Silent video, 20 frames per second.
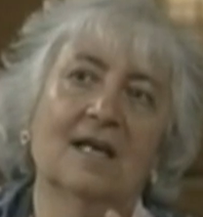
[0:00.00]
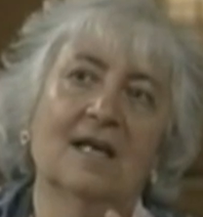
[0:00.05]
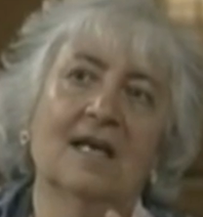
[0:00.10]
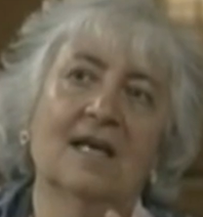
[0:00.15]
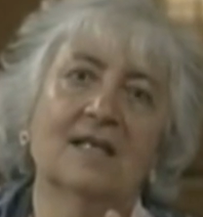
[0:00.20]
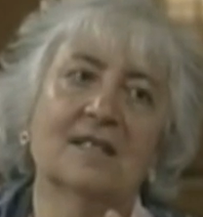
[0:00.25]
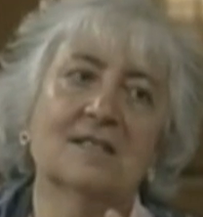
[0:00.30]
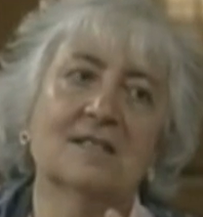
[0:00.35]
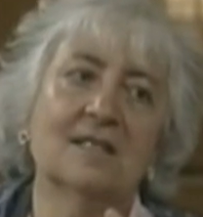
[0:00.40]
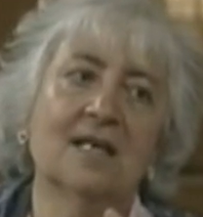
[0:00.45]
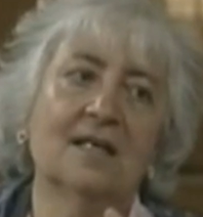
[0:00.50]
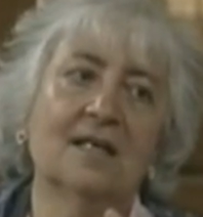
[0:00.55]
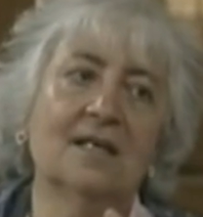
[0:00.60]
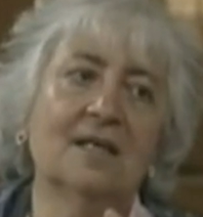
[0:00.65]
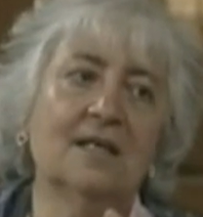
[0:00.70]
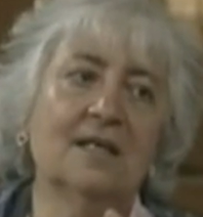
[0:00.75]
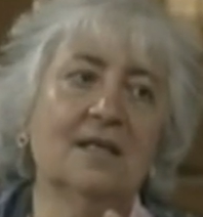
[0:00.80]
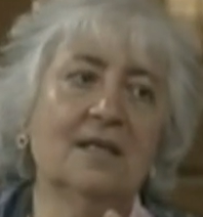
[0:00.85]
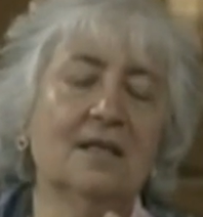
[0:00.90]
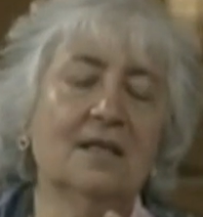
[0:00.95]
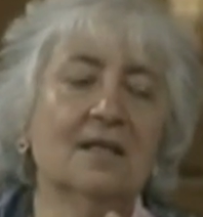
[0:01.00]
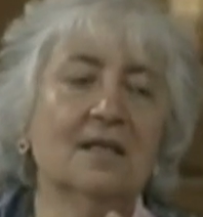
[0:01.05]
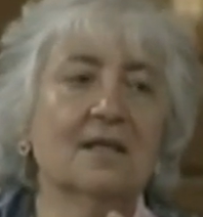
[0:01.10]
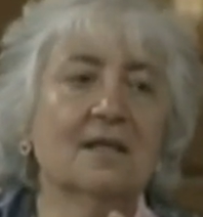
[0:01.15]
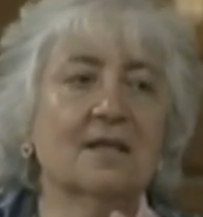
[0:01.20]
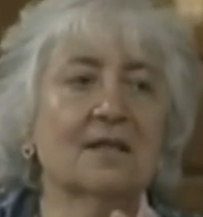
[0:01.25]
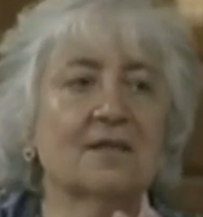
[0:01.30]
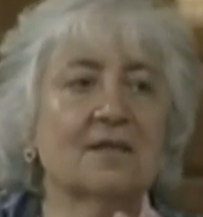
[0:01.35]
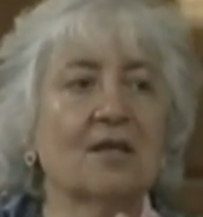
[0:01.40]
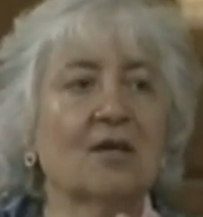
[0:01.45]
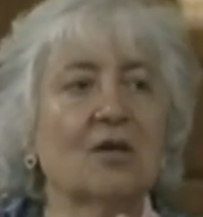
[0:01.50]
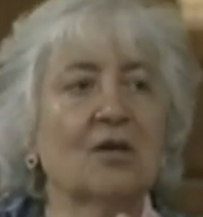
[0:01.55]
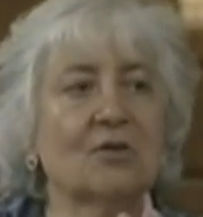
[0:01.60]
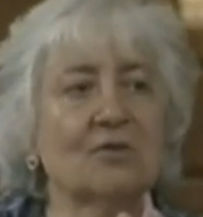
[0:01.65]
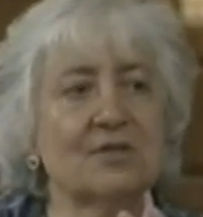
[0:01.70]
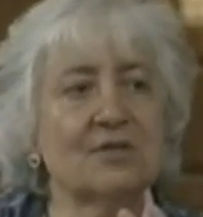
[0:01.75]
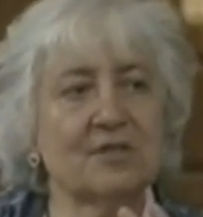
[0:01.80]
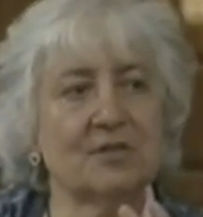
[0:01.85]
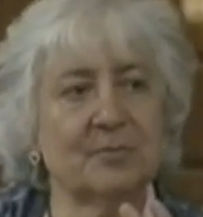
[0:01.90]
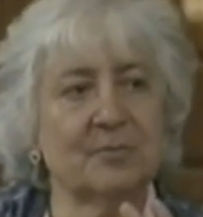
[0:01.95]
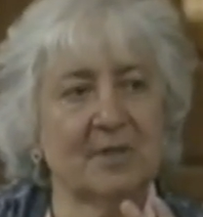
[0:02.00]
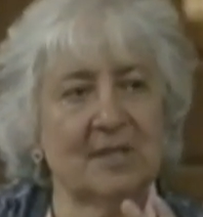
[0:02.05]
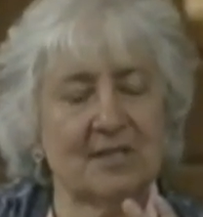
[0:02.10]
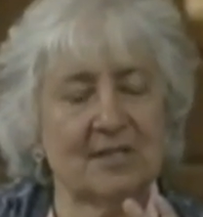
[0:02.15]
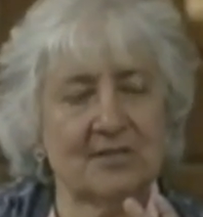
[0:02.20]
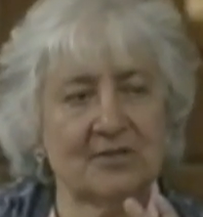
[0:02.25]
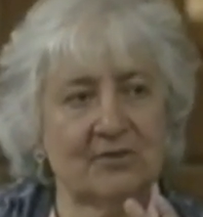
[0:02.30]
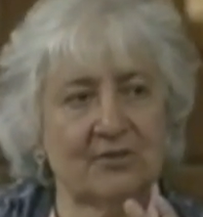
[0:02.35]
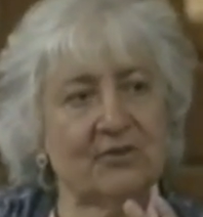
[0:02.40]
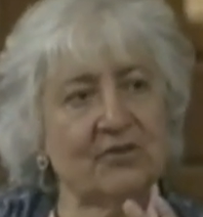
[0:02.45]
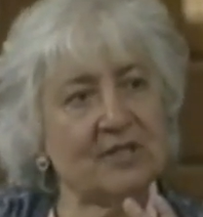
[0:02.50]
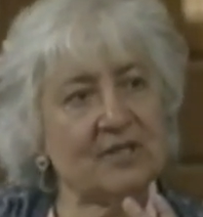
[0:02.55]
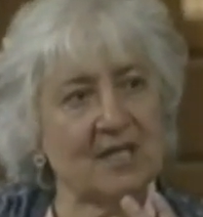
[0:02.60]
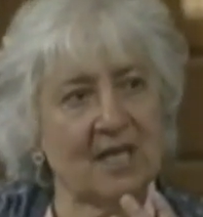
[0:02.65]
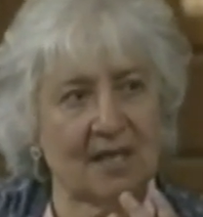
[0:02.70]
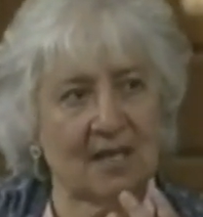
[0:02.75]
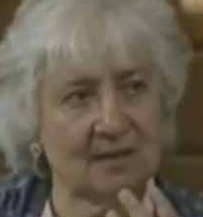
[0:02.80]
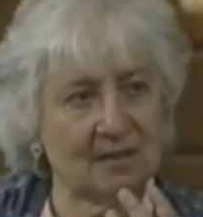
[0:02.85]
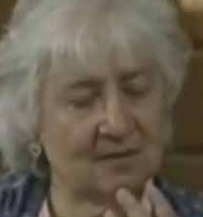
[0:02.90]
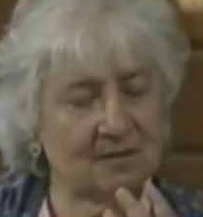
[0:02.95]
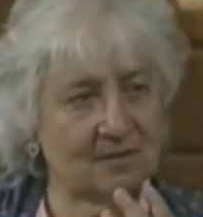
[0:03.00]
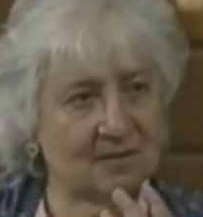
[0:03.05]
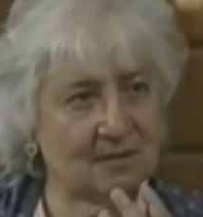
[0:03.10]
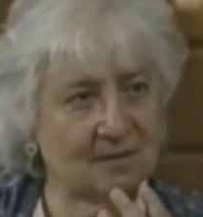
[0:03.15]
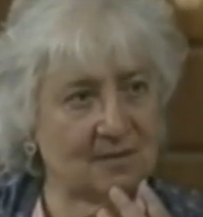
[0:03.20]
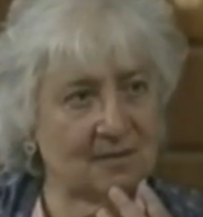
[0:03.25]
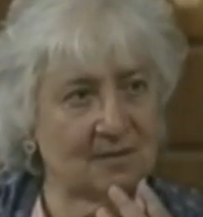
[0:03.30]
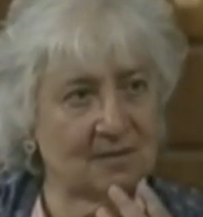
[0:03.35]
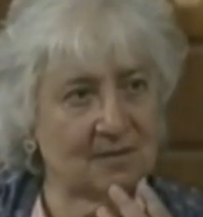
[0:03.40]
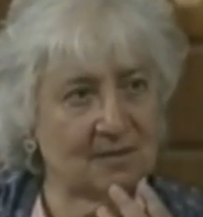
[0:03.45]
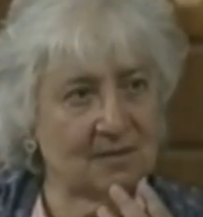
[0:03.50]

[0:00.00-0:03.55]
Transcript: And suddenly, the host appears on her tongue. Mm.